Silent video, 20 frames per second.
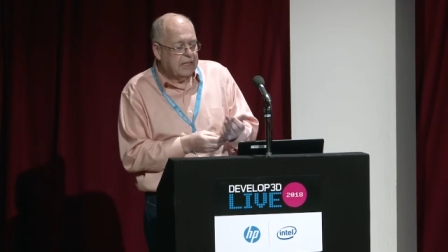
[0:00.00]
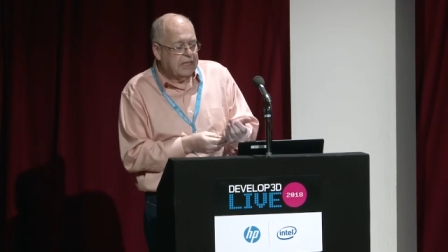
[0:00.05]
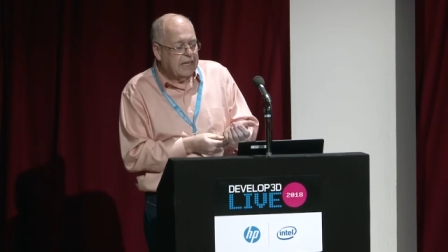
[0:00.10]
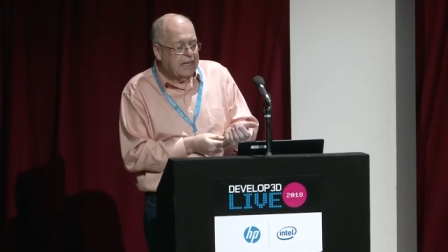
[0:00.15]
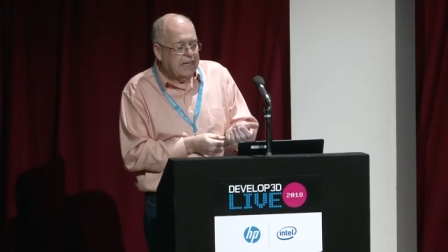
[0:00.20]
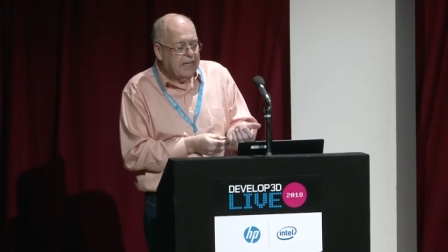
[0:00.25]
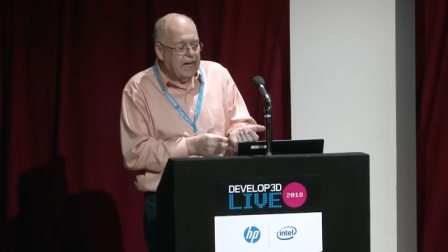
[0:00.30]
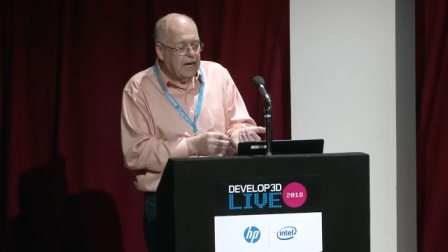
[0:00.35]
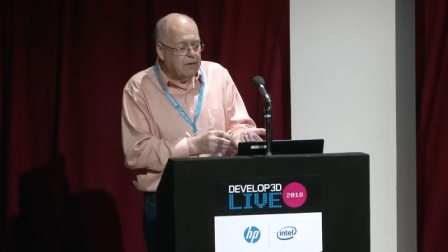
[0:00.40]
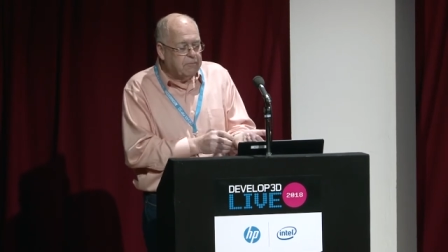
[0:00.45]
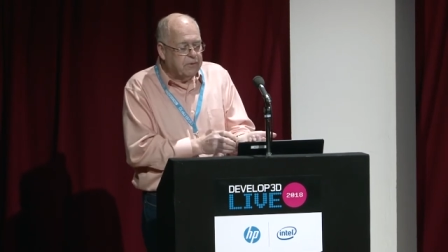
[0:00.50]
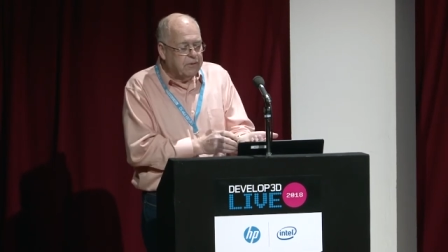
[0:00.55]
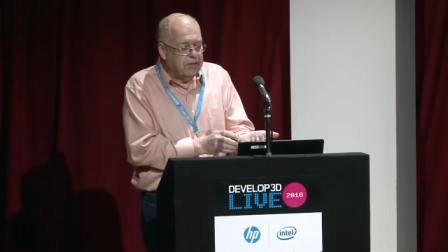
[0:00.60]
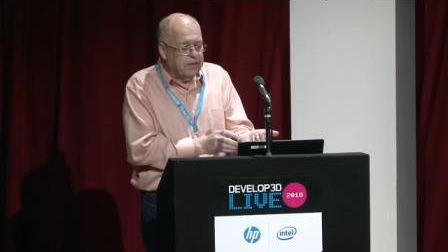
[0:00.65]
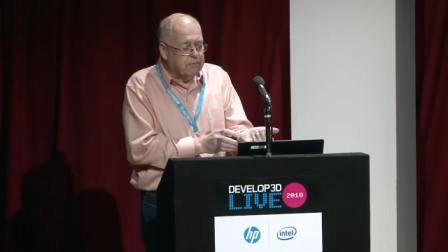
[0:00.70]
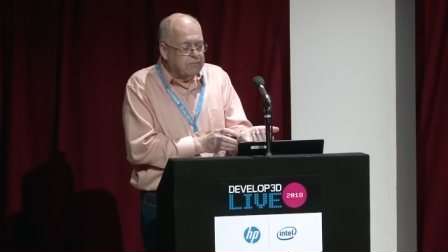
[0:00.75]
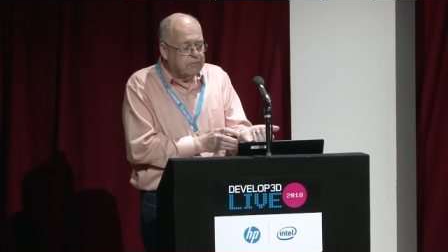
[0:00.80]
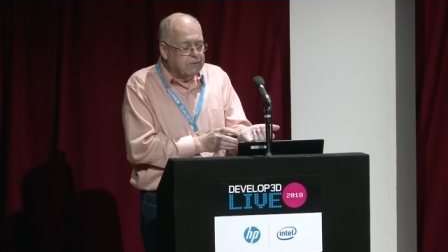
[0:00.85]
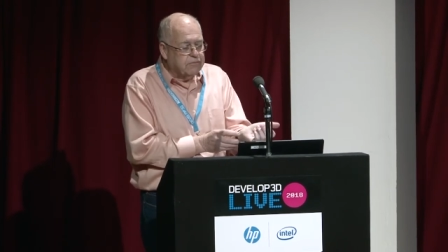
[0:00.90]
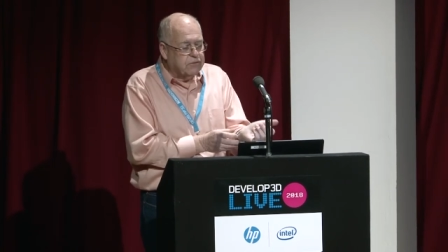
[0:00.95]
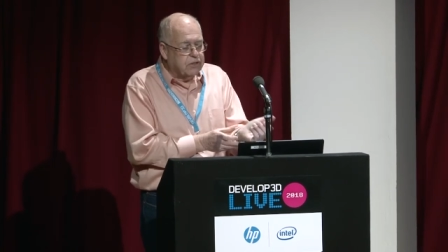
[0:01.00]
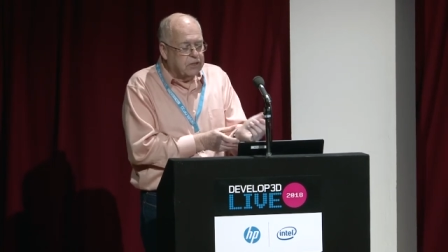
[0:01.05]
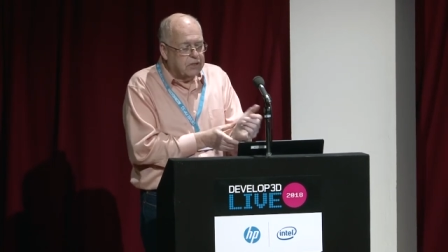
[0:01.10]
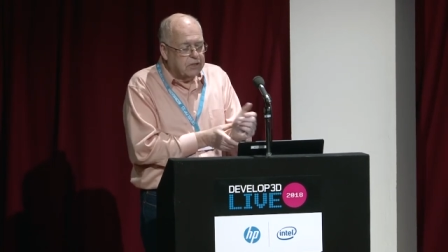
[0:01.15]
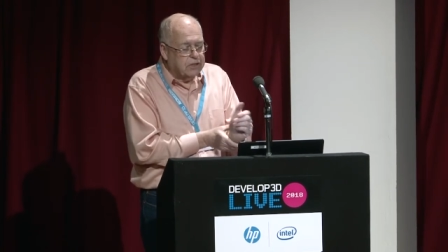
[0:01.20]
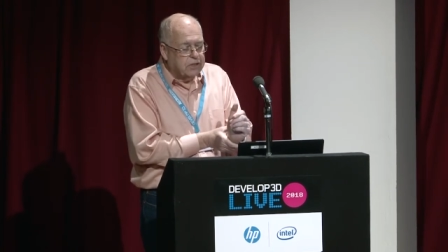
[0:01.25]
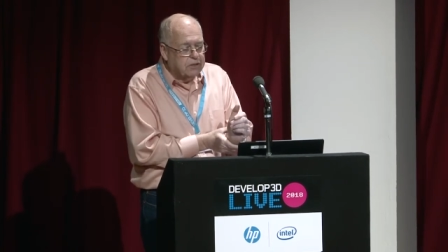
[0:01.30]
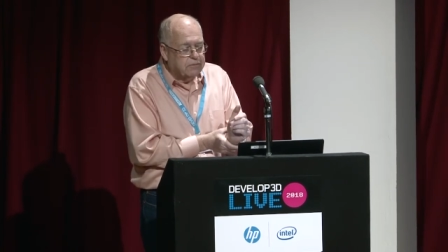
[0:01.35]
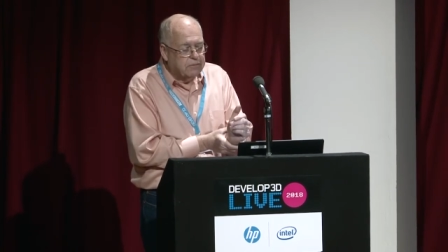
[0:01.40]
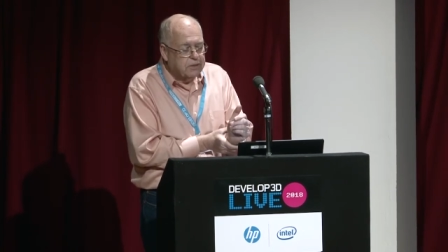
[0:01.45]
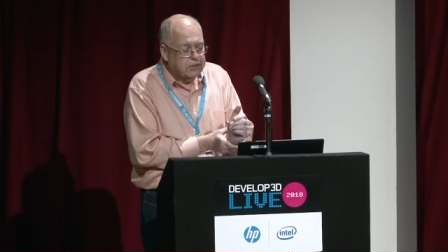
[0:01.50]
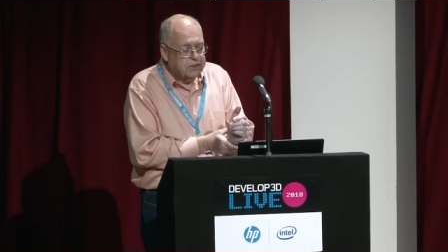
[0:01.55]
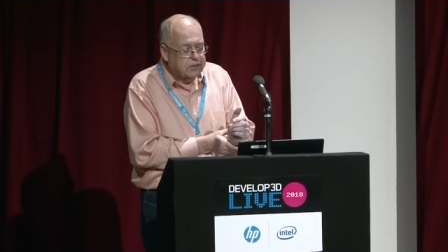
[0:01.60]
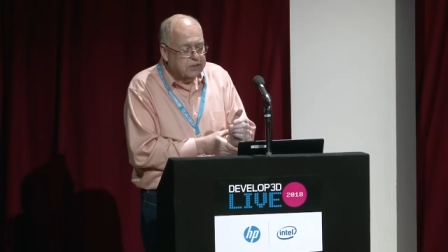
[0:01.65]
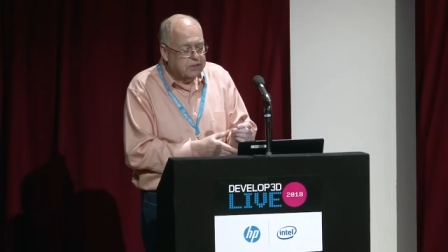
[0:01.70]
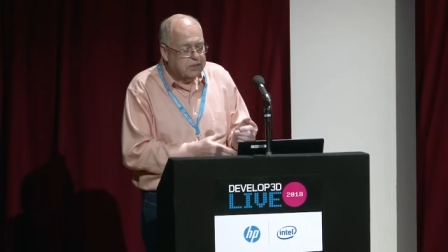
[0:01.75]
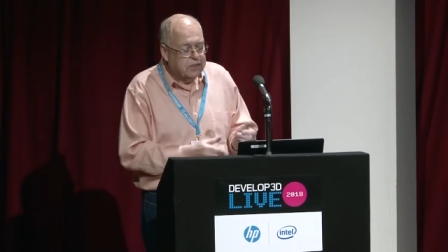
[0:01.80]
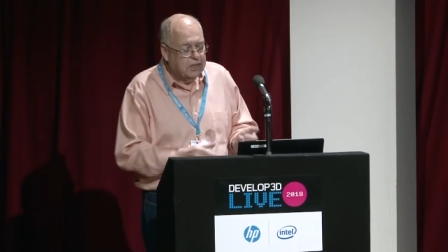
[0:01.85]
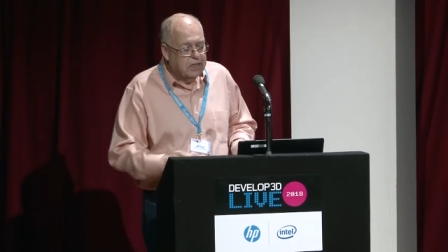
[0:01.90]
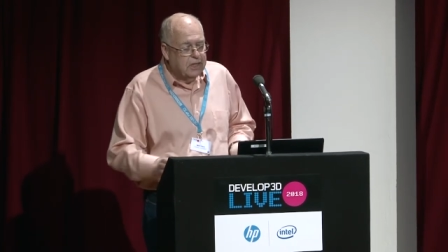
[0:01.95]
collaborate with
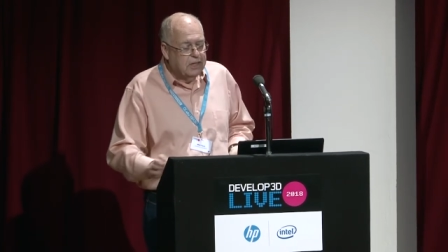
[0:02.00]
documents,